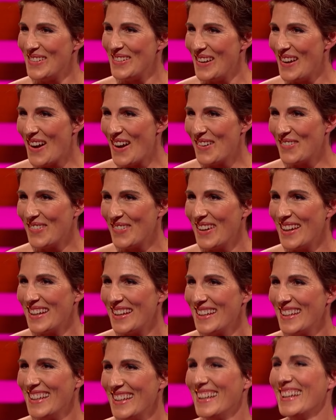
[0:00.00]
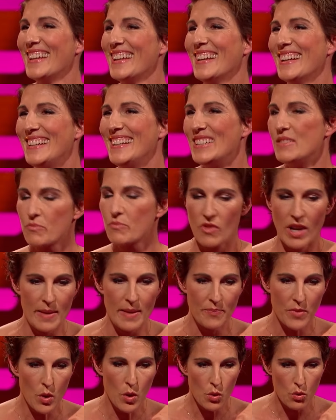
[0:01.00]
you're laughing? Right.
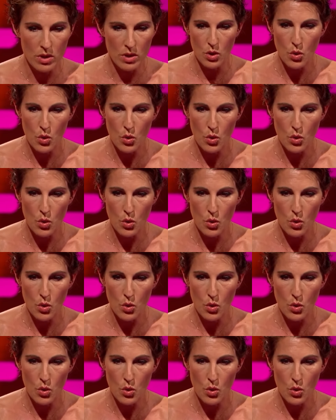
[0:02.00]
It's